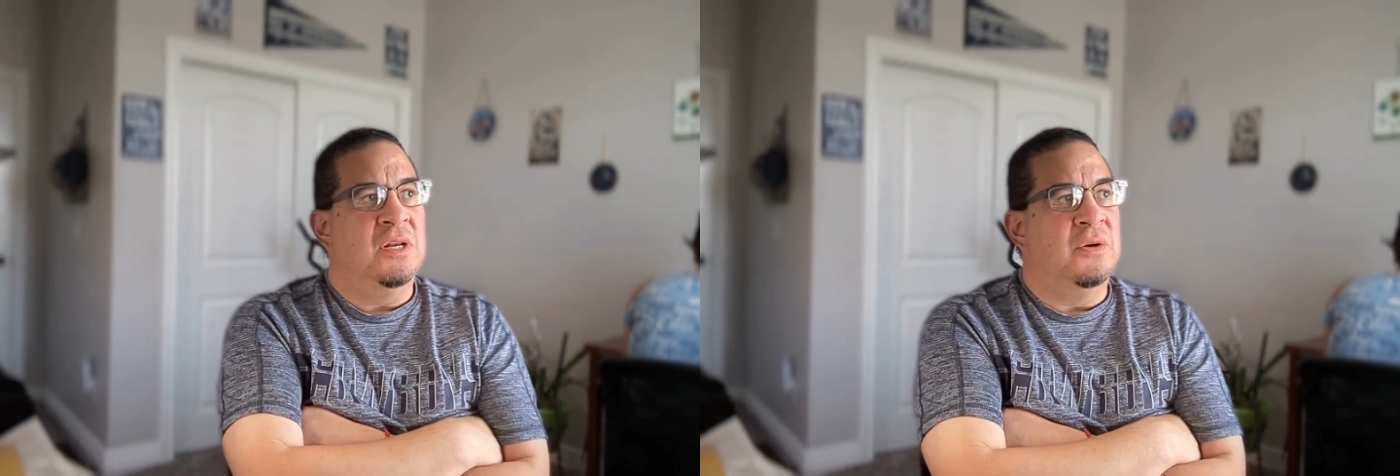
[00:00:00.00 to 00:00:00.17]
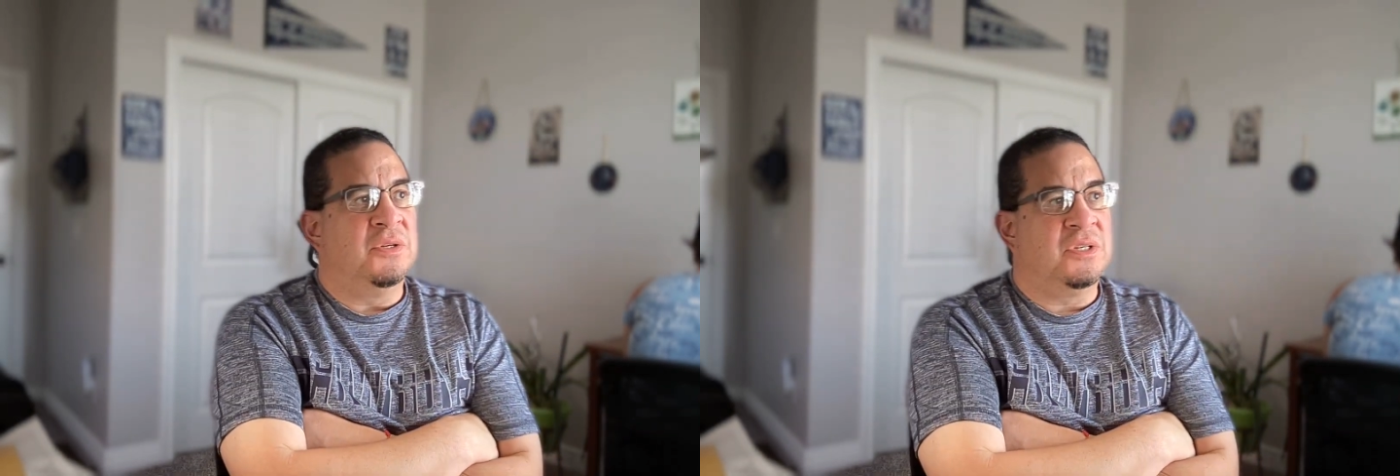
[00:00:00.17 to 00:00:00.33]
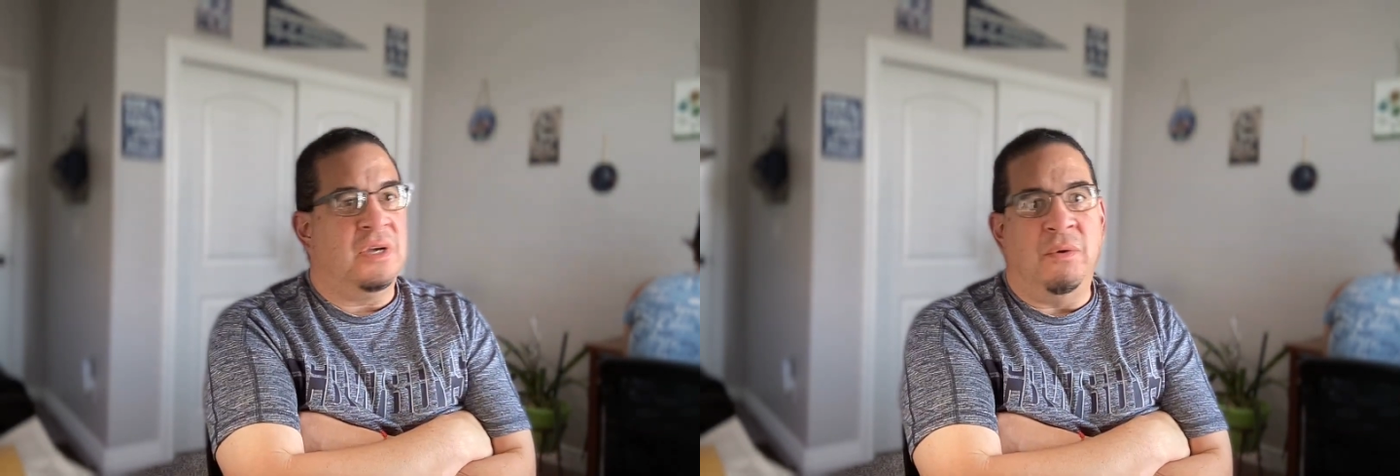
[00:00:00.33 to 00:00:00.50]

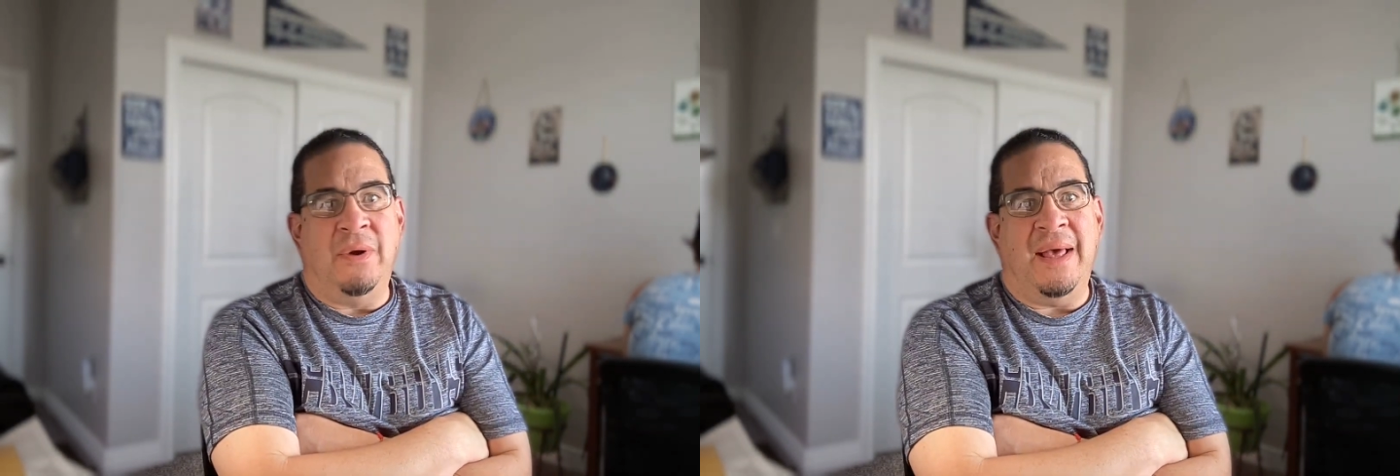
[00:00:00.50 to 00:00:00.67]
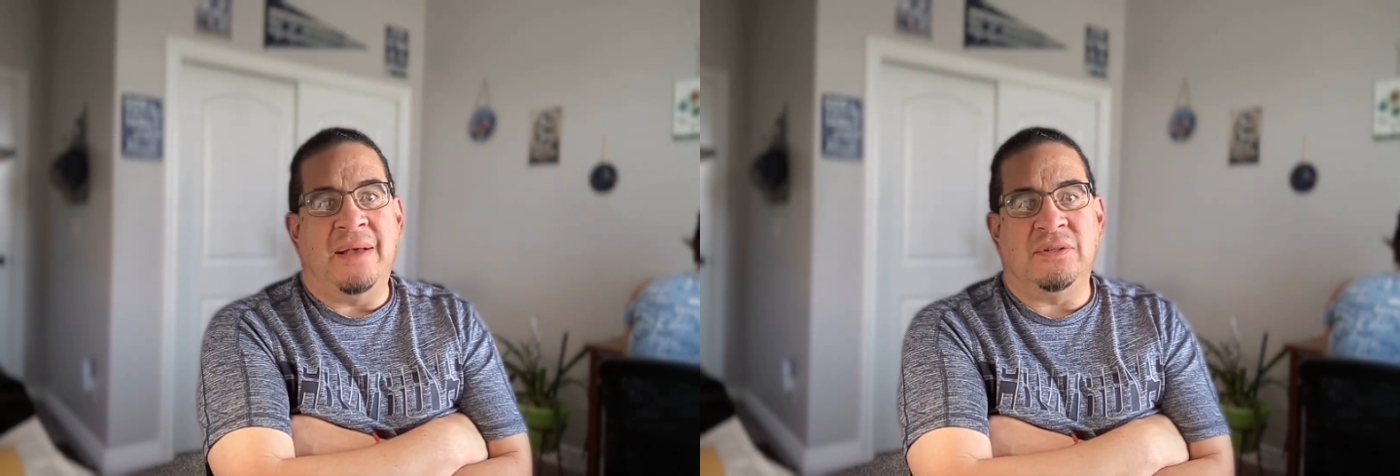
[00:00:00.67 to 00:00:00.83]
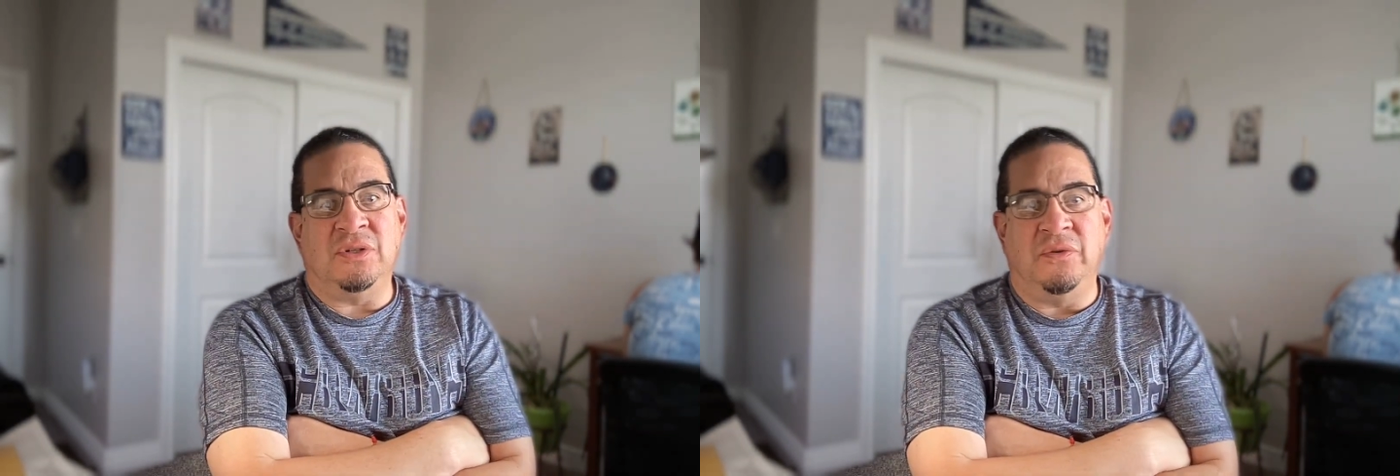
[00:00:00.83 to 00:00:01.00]
it's going
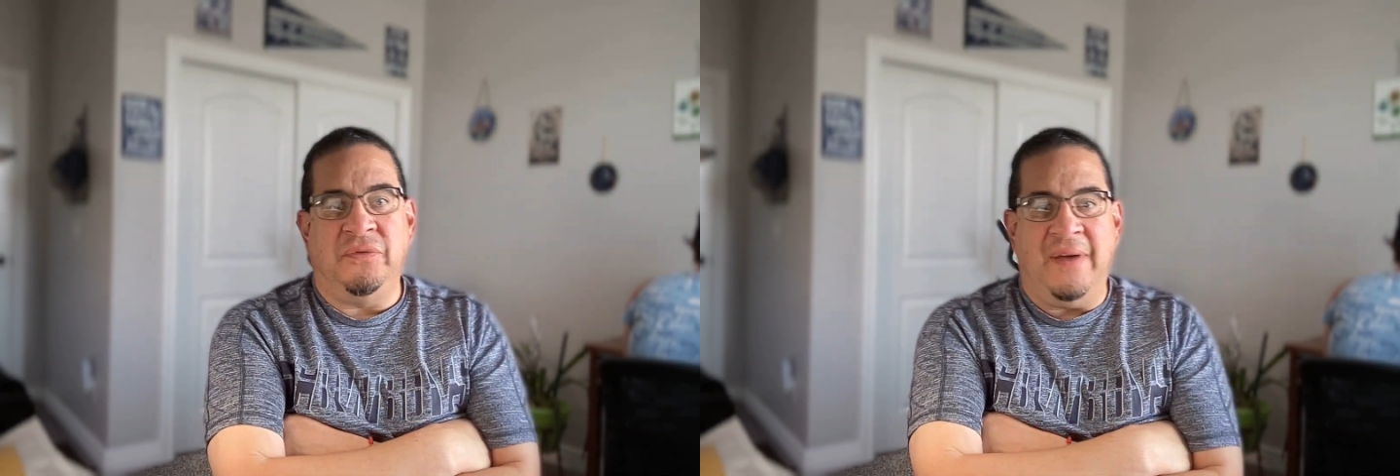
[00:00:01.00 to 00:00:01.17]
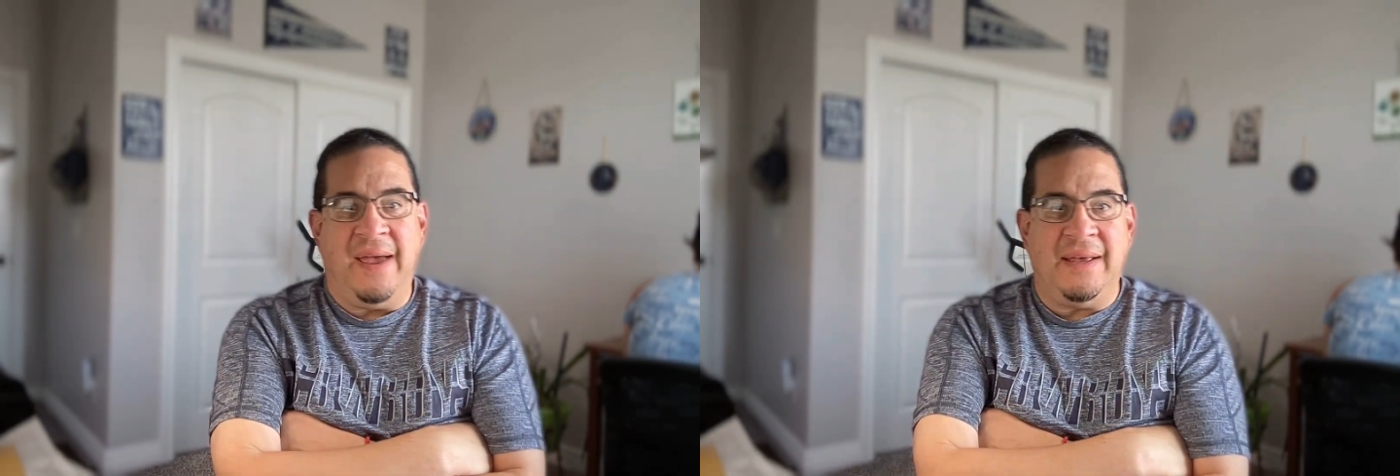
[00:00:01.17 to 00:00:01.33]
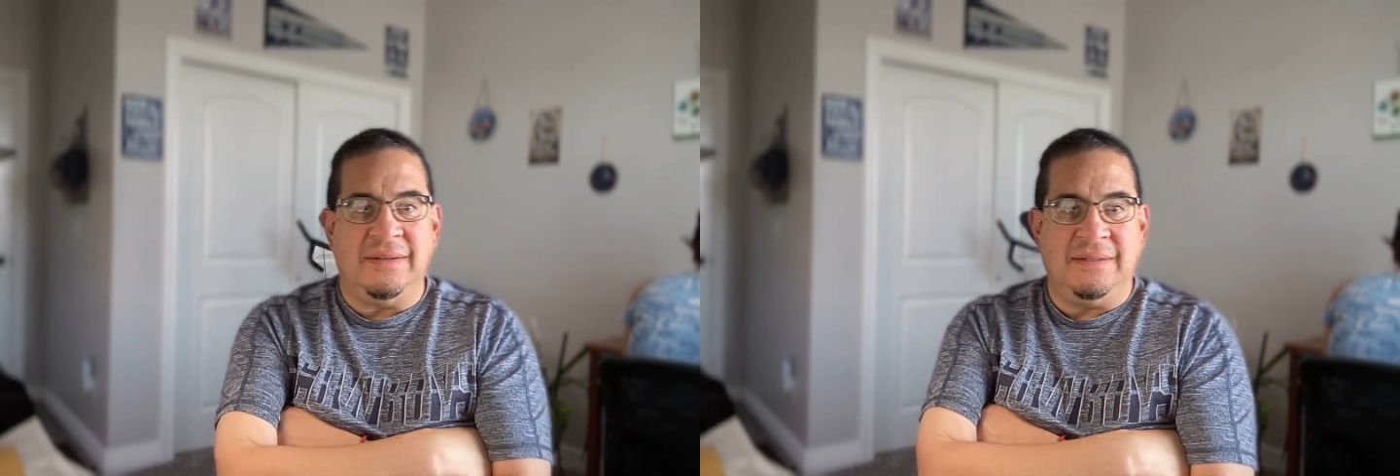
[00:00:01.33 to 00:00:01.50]
out so
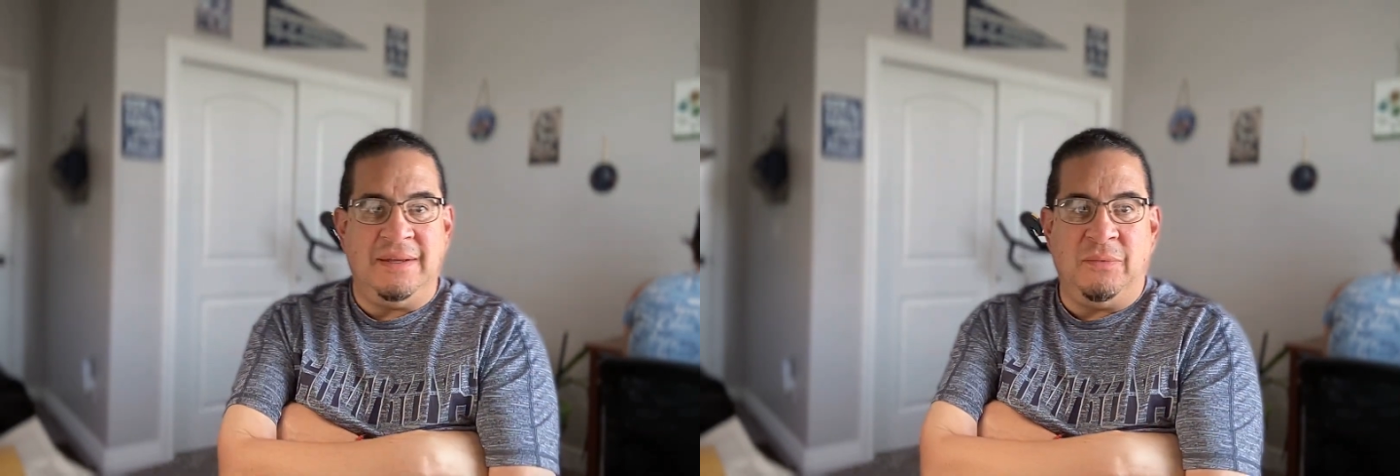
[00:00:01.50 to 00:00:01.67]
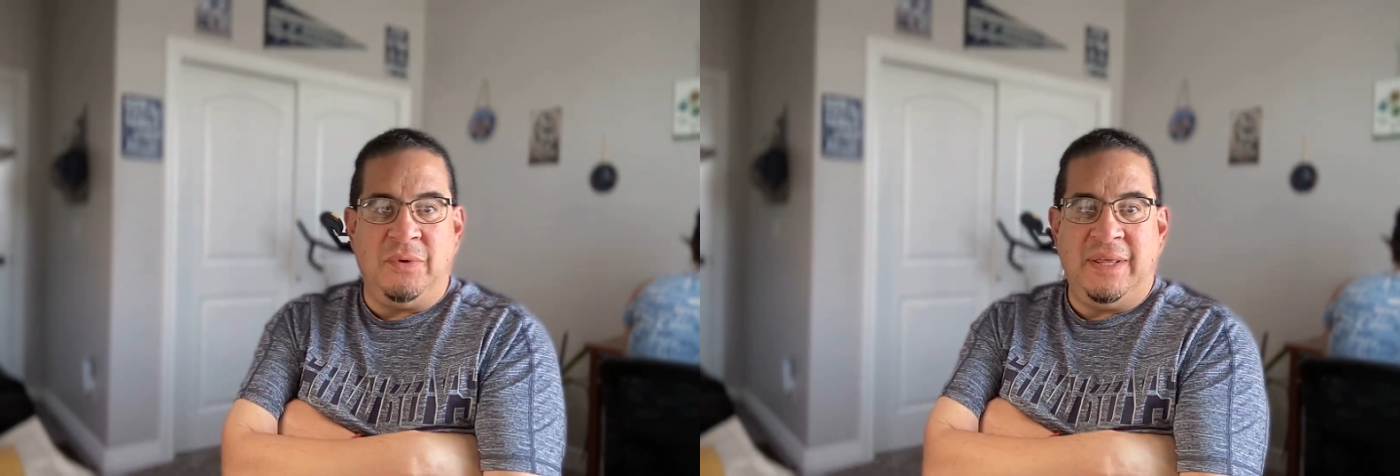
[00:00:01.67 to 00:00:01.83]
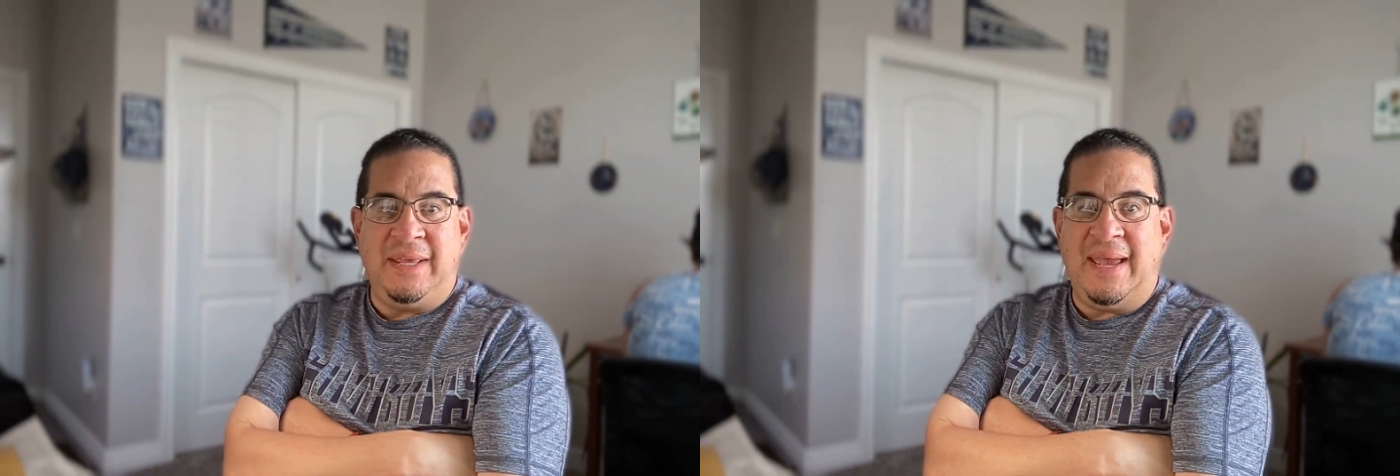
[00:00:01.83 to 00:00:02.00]
fast that when he